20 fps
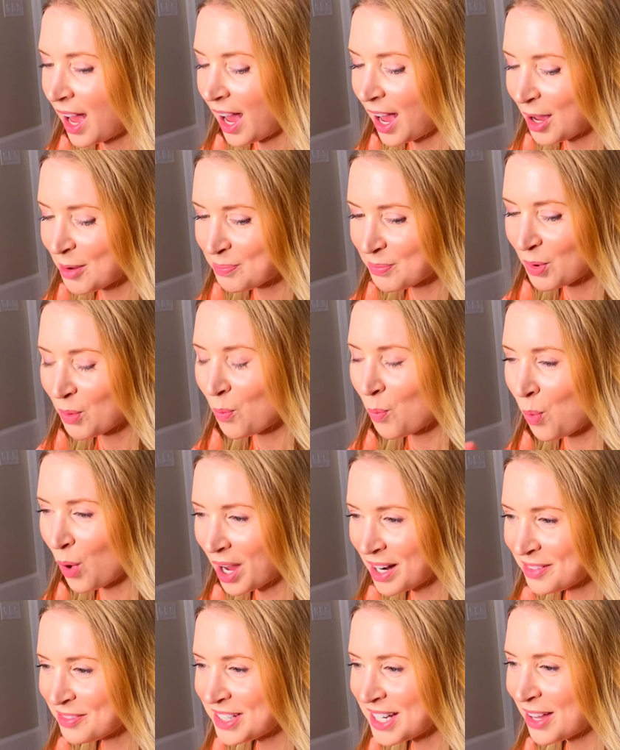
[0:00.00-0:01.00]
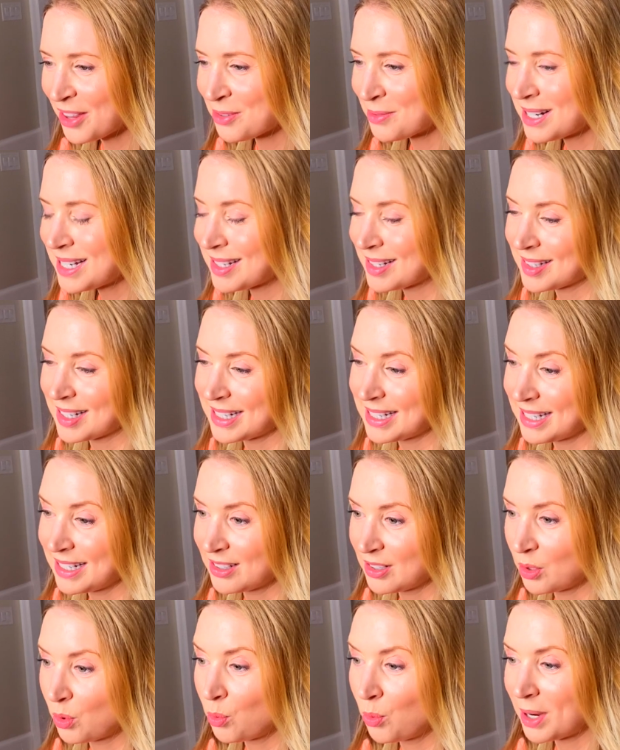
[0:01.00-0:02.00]
Um, one of the other reasons I
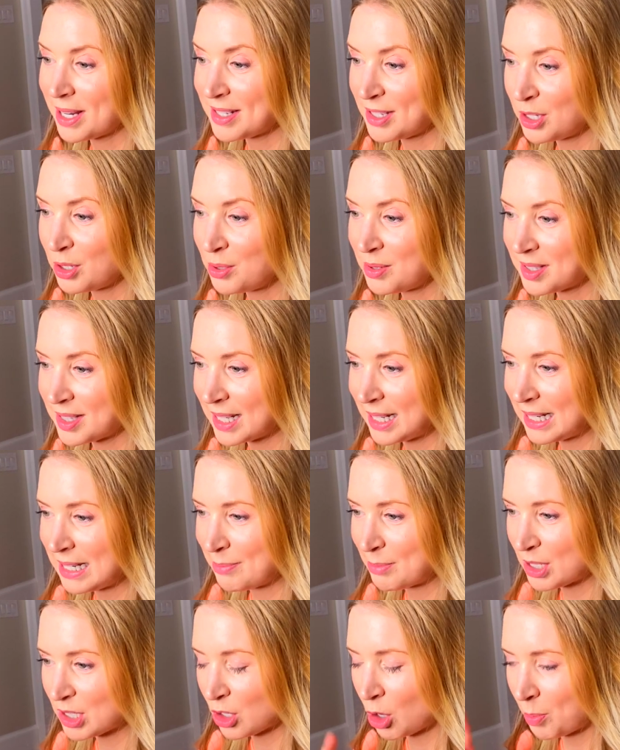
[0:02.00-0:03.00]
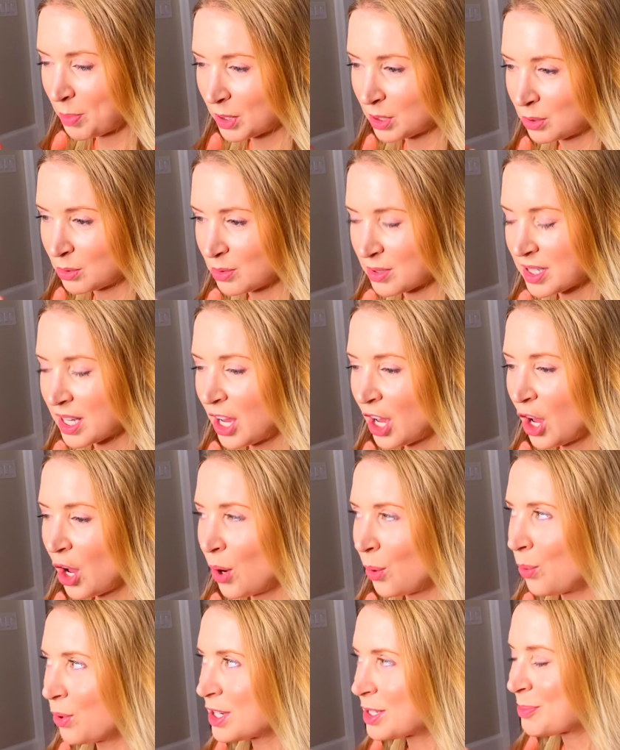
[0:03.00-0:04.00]
didn't always use the LYMA topicals
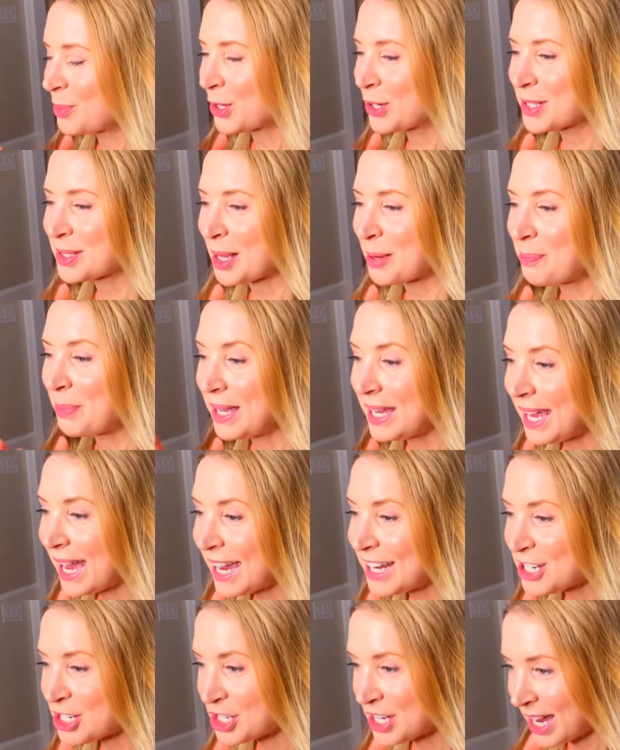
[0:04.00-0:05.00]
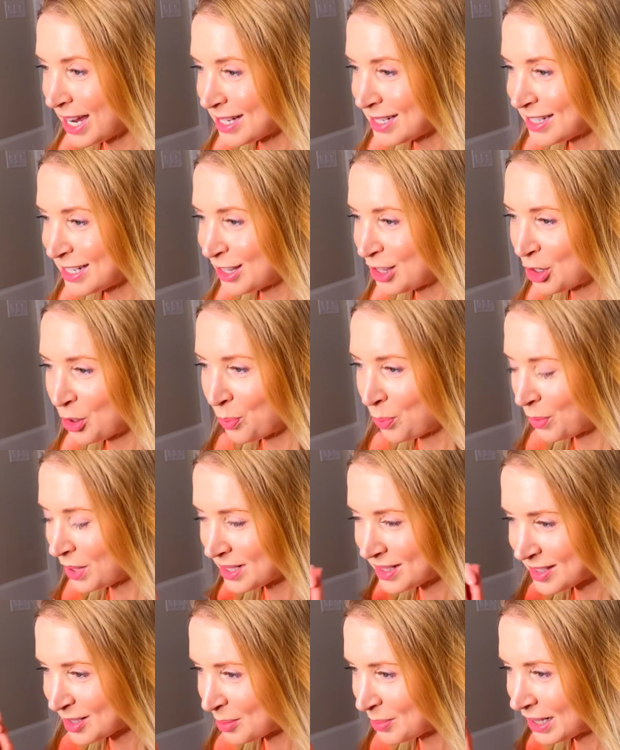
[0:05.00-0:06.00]
was because I pH tested them
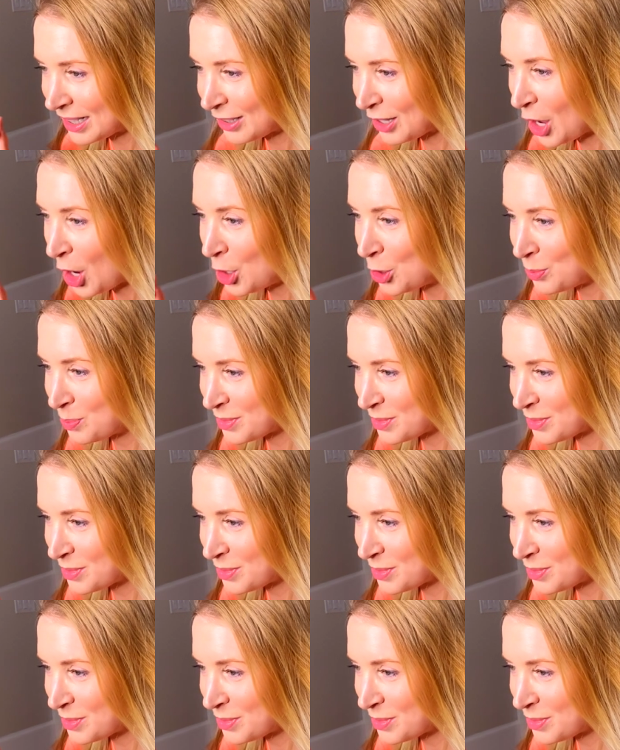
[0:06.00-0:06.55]
with some little home